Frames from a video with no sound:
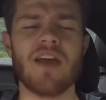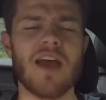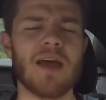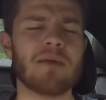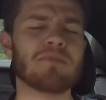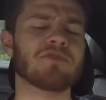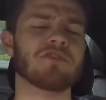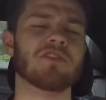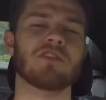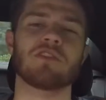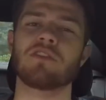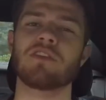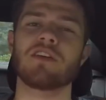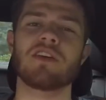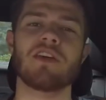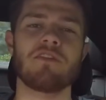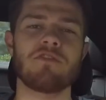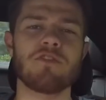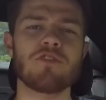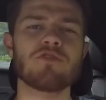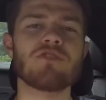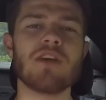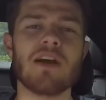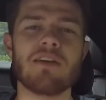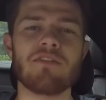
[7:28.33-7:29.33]
Absolutely. If
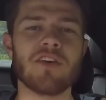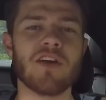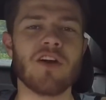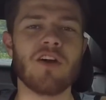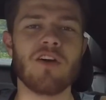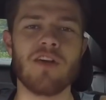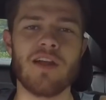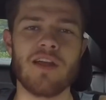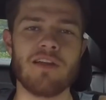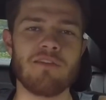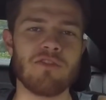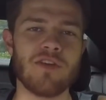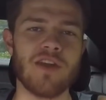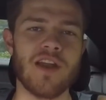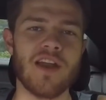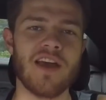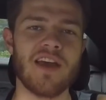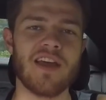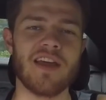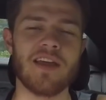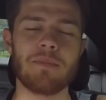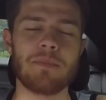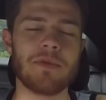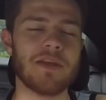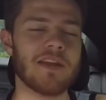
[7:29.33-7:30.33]
you drive the car every
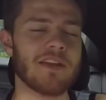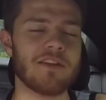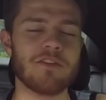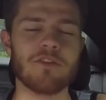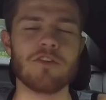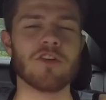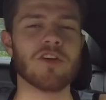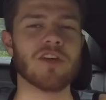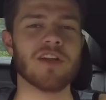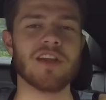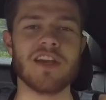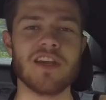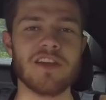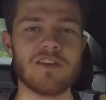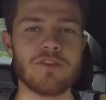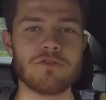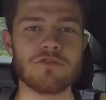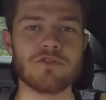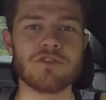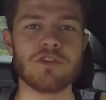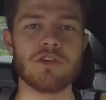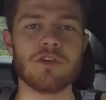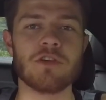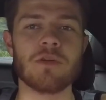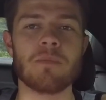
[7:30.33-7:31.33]
day, I mean, you're going to get
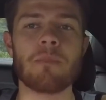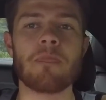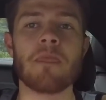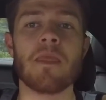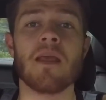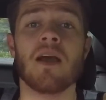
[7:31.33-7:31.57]
used to it.